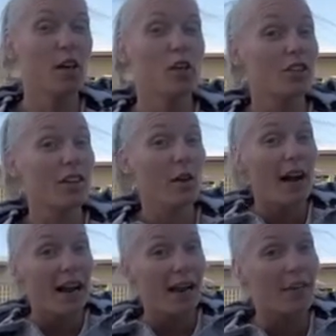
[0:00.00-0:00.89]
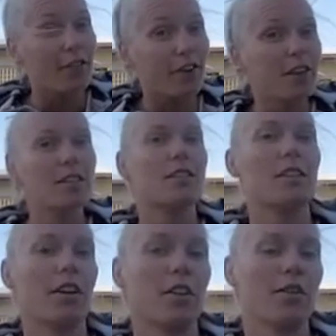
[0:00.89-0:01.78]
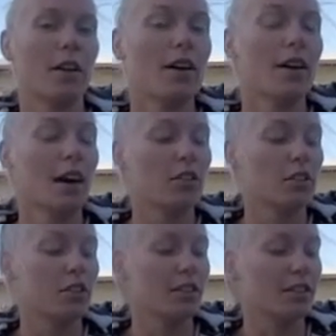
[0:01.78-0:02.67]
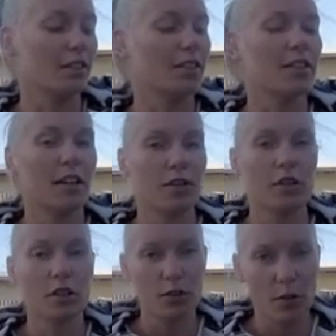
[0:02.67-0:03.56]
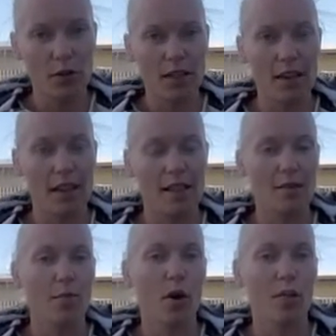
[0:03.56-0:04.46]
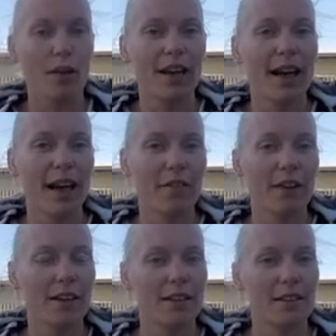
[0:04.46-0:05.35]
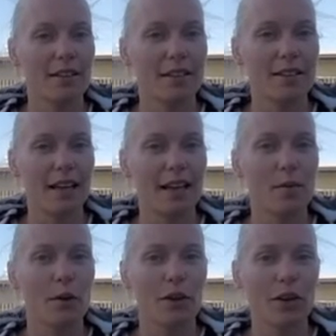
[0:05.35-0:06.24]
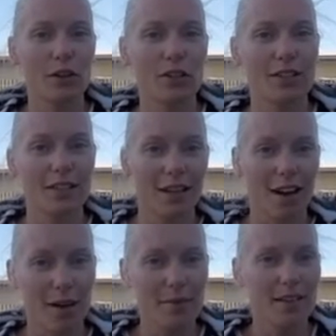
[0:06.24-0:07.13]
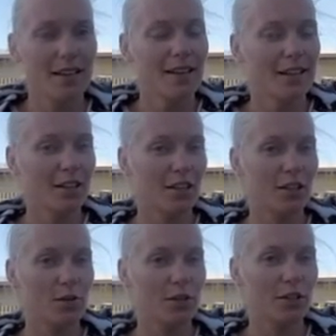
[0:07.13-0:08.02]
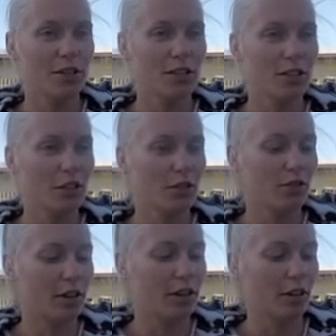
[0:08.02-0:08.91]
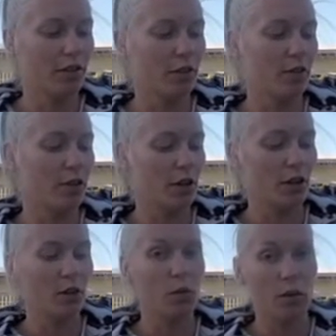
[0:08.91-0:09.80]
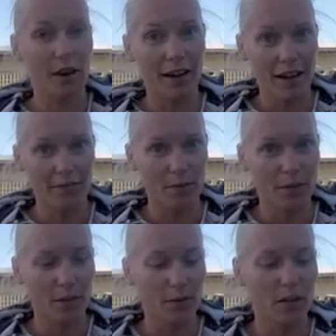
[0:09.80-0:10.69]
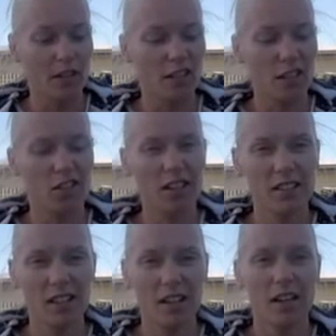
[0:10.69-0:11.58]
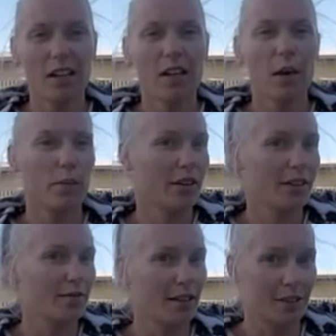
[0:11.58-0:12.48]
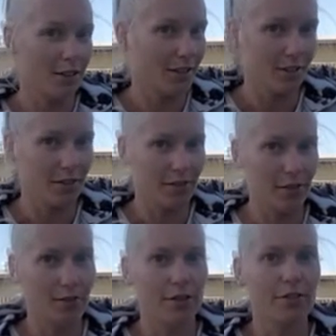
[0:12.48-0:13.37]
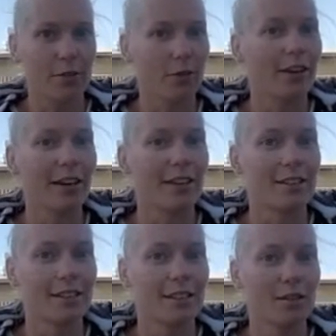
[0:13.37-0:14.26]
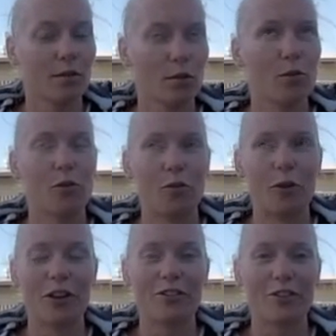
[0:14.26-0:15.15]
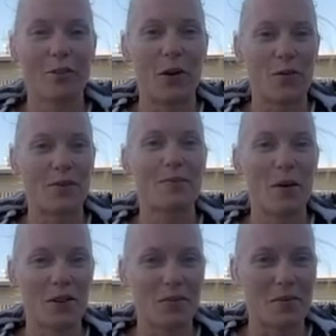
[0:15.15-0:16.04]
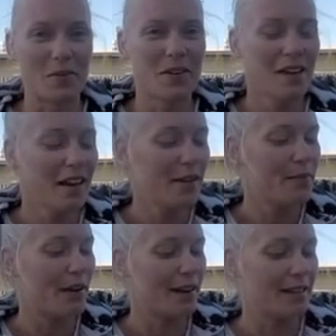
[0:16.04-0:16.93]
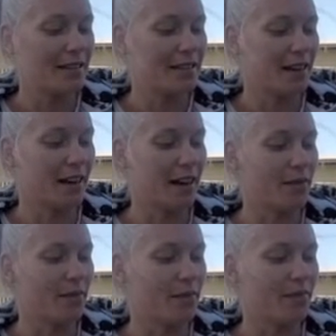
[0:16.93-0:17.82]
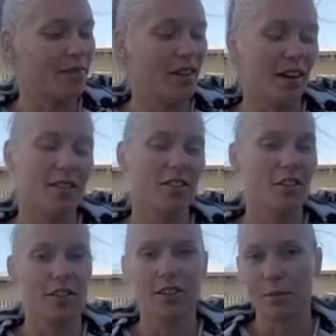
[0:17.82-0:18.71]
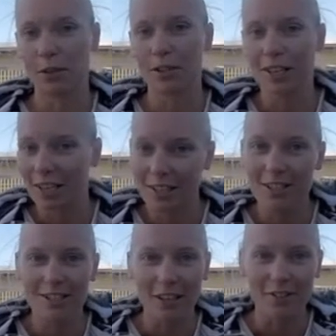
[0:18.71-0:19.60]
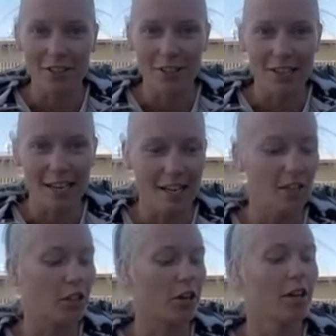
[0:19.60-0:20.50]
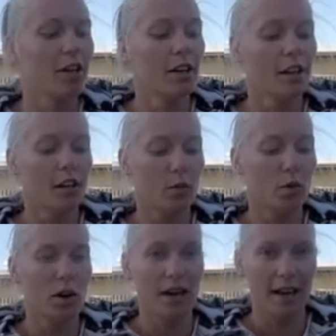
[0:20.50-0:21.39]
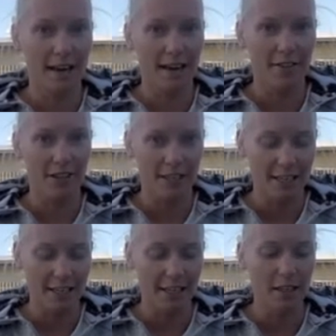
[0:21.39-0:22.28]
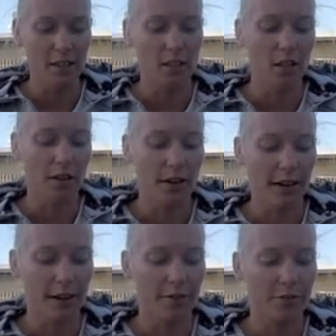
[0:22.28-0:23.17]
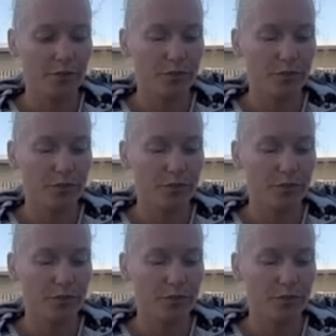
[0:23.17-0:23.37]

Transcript: which is quite late for us. So I'm just gonna start off with a smoothie and then probably have another snack a bit close to the time. So I just wanted to run over with you what I have in my smoothie. So I tried to bring as much stuff with me from work as from work from home as possible. But um, yeah, there's only so much you can stuff into the car. So what I have in here, so I have